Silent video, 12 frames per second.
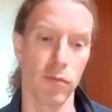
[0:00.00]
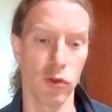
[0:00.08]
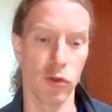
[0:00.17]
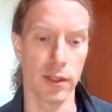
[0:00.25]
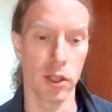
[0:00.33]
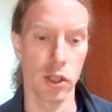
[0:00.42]

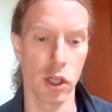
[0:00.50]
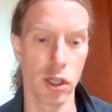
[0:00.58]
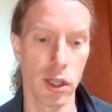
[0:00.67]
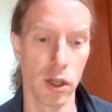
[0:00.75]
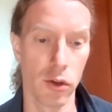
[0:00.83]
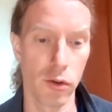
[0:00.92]
transition
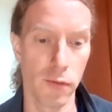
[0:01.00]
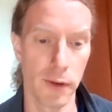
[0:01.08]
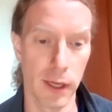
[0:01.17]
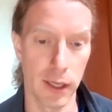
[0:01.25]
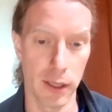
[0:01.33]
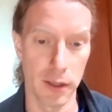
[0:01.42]
to the
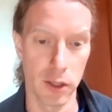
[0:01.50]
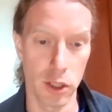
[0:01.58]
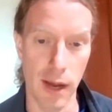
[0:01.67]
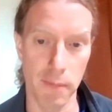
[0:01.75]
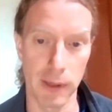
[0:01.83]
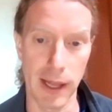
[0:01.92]
Whova
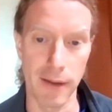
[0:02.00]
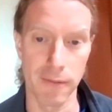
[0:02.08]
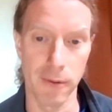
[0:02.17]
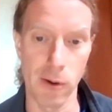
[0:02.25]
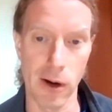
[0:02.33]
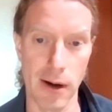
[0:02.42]
chat
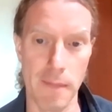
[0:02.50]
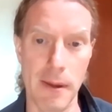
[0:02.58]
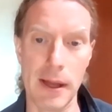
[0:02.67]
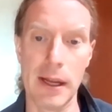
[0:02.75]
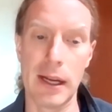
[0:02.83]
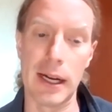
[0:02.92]
platform,
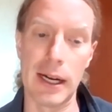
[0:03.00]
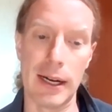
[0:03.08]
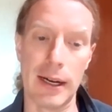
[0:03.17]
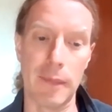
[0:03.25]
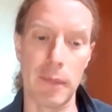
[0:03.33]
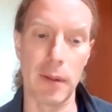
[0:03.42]

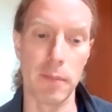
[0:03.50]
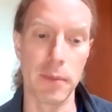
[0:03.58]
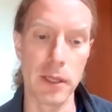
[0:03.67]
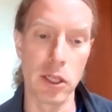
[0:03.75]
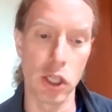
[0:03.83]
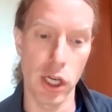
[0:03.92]
um,
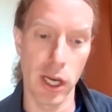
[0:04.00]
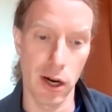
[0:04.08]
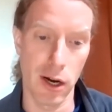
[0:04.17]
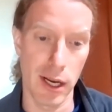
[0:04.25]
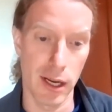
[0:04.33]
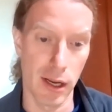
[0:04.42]
be
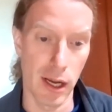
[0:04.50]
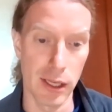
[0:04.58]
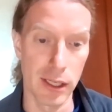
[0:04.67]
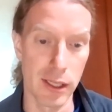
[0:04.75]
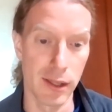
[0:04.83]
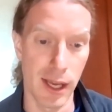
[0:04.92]
sharing
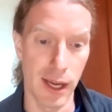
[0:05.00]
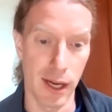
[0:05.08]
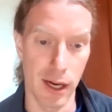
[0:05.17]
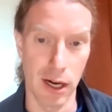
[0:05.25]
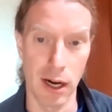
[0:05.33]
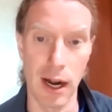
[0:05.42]
in
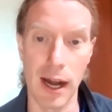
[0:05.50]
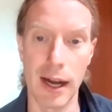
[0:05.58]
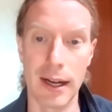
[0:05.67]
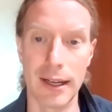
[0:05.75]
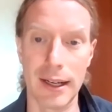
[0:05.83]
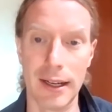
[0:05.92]
there
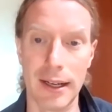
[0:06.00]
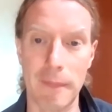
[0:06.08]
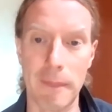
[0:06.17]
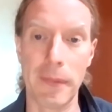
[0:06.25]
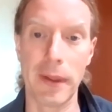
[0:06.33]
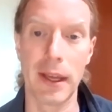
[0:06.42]

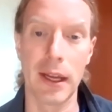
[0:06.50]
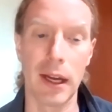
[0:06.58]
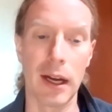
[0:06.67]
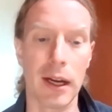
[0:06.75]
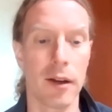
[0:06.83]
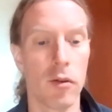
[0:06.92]
um,
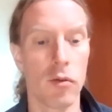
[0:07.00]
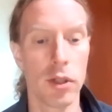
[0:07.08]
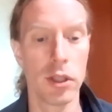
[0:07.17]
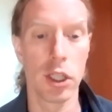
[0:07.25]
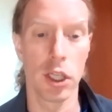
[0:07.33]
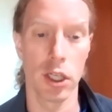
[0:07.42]
uh,
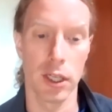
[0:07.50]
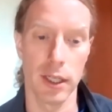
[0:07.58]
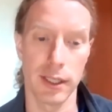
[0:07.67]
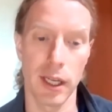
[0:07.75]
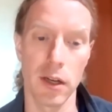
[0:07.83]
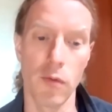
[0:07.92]
really
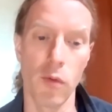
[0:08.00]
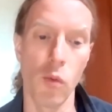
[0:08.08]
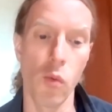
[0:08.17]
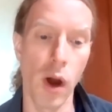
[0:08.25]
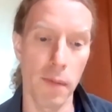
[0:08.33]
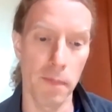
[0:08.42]
curious kind of
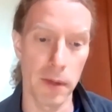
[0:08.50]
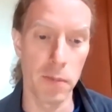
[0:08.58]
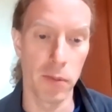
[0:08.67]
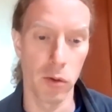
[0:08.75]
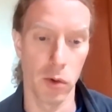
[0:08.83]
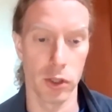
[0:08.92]
what
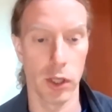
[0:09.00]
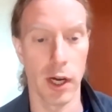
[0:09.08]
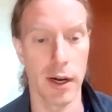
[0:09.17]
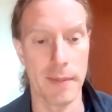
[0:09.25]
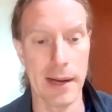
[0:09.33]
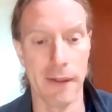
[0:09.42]
people were
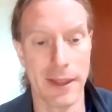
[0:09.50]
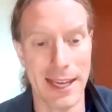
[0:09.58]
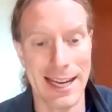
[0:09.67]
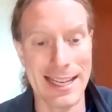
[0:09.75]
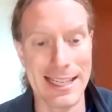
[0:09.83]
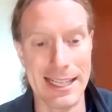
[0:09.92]
taught about the
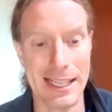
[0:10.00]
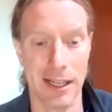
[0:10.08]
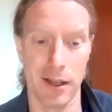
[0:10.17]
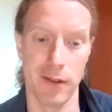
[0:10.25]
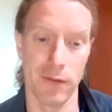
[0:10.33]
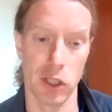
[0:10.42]
idea
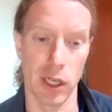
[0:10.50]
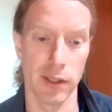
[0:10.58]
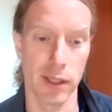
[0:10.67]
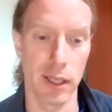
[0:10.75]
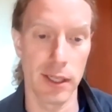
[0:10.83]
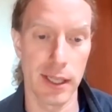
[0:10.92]
of
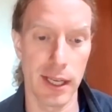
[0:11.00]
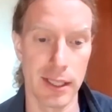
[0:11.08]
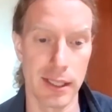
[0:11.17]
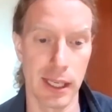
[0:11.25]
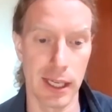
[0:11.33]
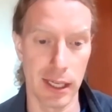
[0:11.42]
justice
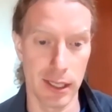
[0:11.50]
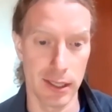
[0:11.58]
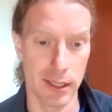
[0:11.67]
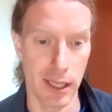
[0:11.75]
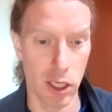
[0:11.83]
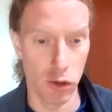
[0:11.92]
as
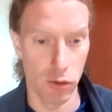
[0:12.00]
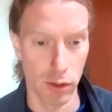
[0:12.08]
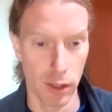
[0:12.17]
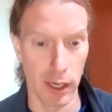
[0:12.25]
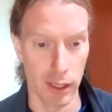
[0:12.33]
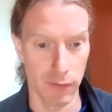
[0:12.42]
kids that you
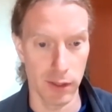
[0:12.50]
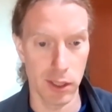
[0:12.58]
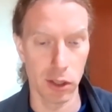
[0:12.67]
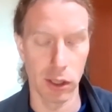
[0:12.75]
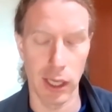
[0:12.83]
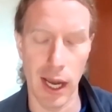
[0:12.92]
kind of
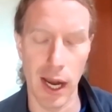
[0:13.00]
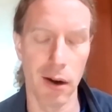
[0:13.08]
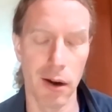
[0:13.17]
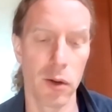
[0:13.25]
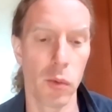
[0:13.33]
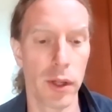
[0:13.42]
still
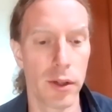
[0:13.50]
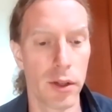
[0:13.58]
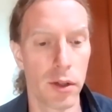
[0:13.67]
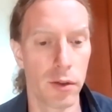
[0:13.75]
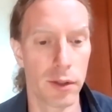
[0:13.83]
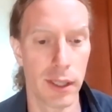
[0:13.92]
carry with
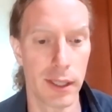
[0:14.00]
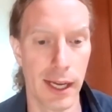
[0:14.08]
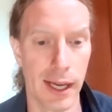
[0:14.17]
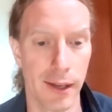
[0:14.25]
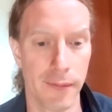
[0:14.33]
you today.